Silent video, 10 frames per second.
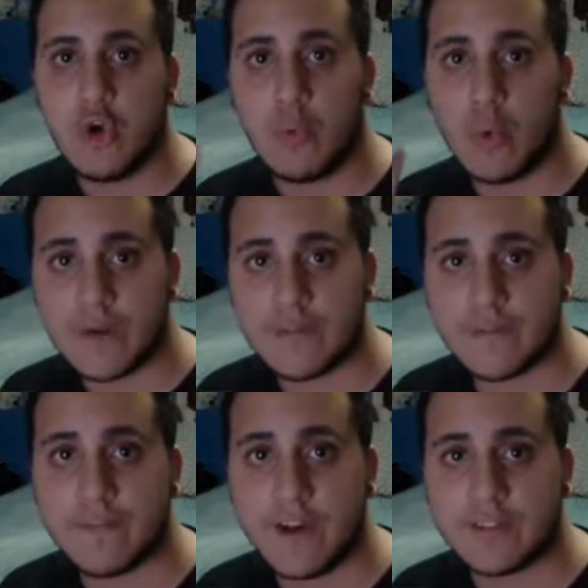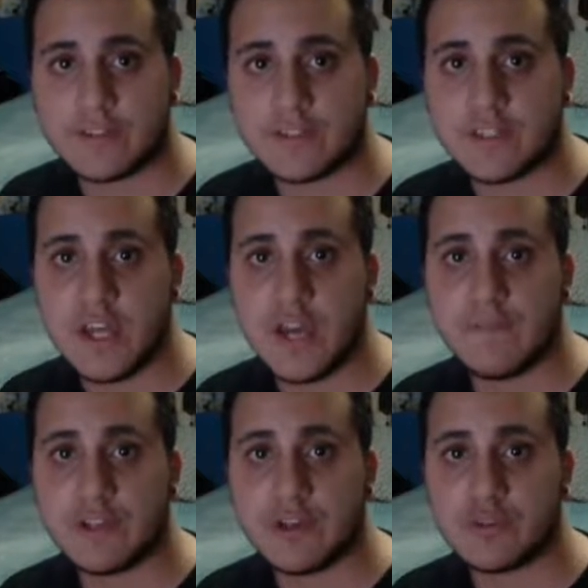Word of advice,
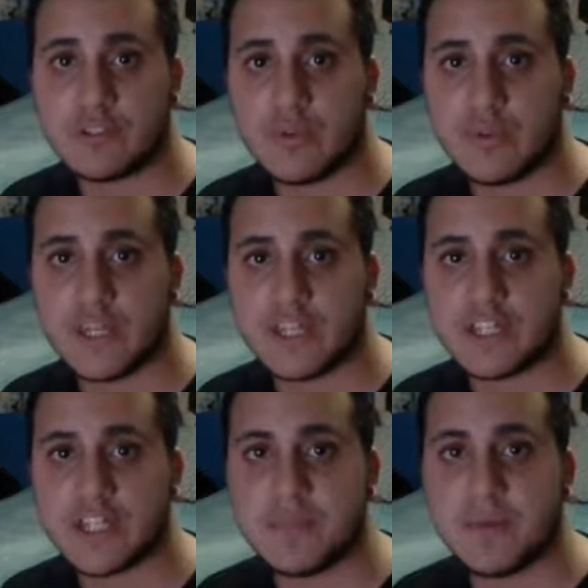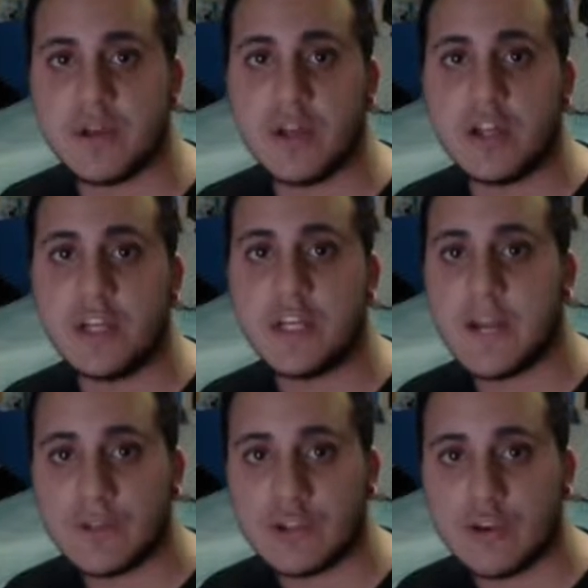if you go into a relationship,
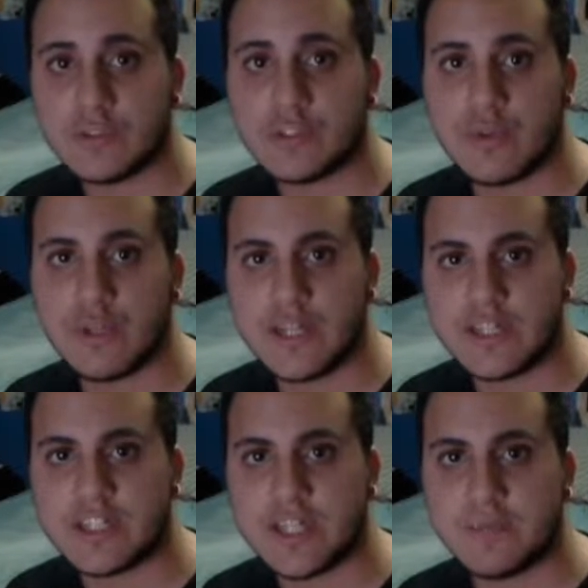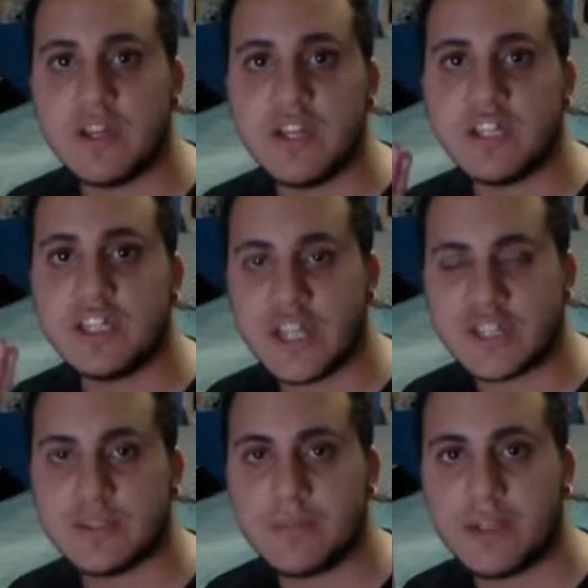never go into a relationship
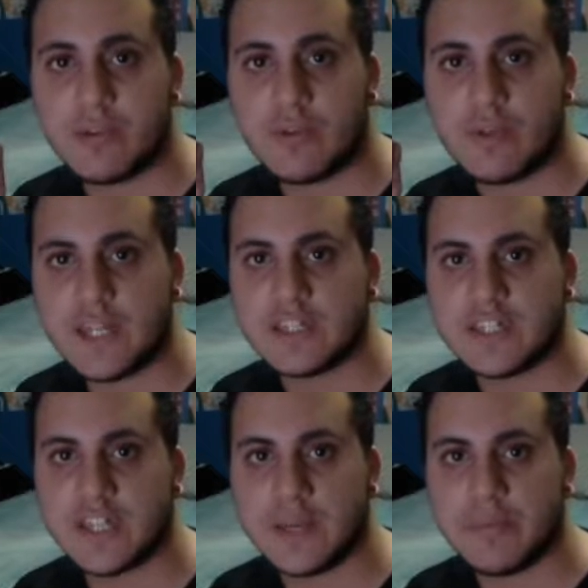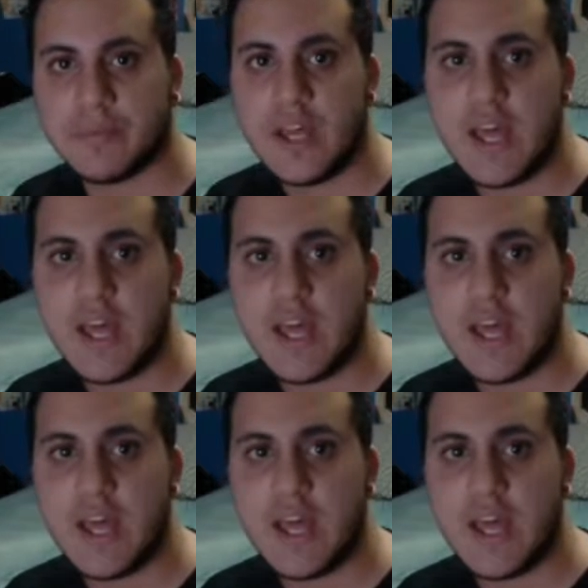just to be in a relationship.